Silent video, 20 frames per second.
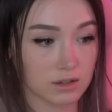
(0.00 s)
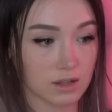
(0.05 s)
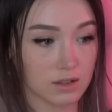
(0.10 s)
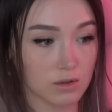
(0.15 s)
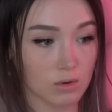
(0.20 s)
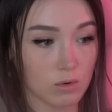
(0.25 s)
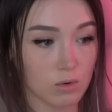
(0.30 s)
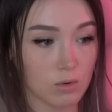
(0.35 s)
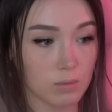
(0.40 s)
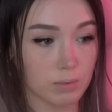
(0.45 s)
It's a
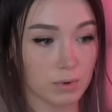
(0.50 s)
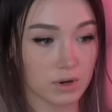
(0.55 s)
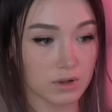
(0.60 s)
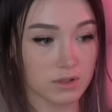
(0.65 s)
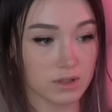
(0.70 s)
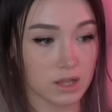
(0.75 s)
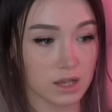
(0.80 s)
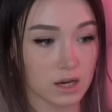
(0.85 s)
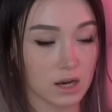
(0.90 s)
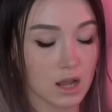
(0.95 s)
whole
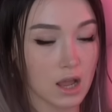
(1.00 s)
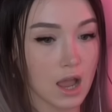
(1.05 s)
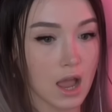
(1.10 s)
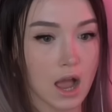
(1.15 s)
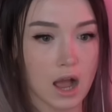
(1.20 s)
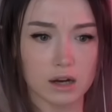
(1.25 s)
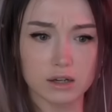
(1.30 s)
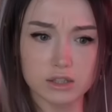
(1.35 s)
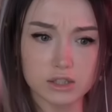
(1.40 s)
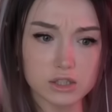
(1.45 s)
person.
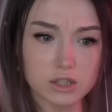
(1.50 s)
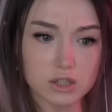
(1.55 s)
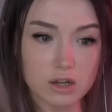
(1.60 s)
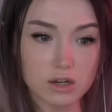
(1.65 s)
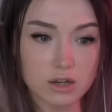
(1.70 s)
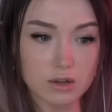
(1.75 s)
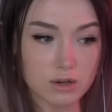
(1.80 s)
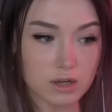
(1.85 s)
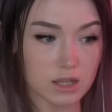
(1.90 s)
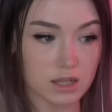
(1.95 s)
What did you not
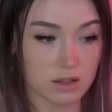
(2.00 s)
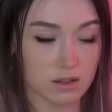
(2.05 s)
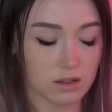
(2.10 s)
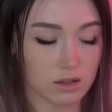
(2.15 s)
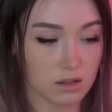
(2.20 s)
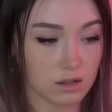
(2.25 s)
notice?